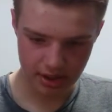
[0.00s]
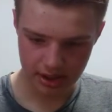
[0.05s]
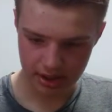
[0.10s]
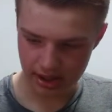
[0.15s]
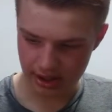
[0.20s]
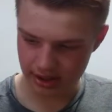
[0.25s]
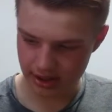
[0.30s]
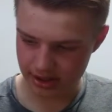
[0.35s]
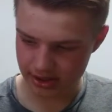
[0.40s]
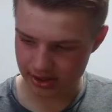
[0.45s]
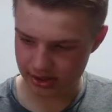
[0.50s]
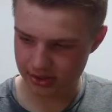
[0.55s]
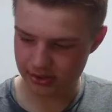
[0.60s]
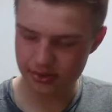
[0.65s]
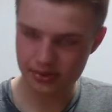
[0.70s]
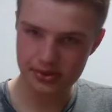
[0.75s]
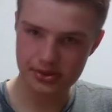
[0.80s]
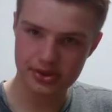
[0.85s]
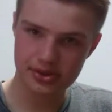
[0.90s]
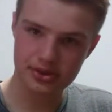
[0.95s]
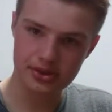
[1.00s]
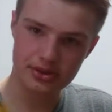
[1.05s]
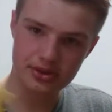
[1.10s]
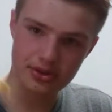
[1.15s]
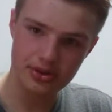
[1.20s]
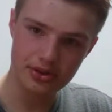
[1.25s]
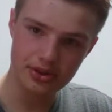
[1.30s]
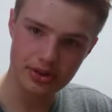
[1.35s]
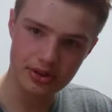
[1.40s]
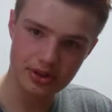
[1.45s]
I like to use
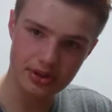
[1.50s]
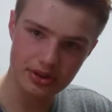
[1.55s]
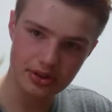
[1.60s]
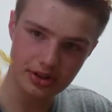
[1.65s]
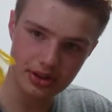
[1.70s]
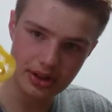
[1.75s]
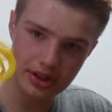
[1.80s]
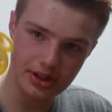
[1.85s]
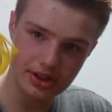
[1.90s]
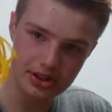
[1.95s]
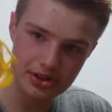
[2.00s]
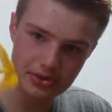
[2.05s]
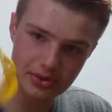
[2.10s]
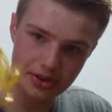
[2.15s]
these